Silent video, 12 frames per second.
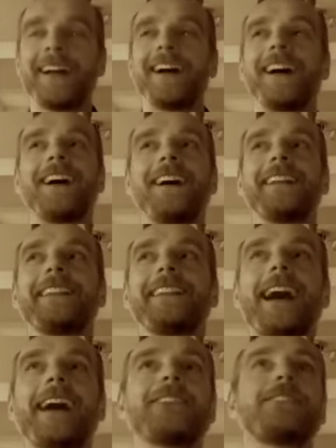
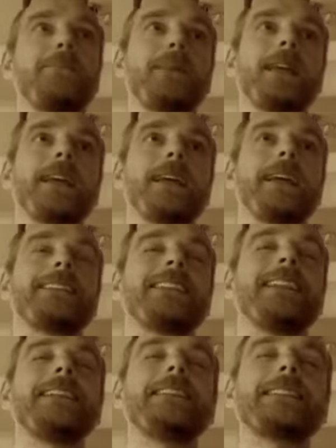That, to me, is
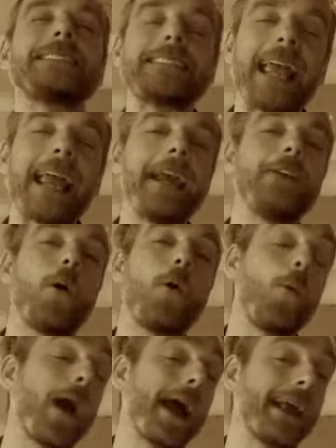an insane
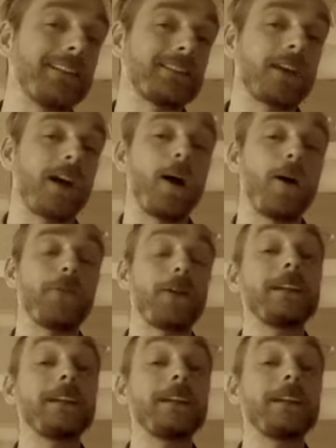waste of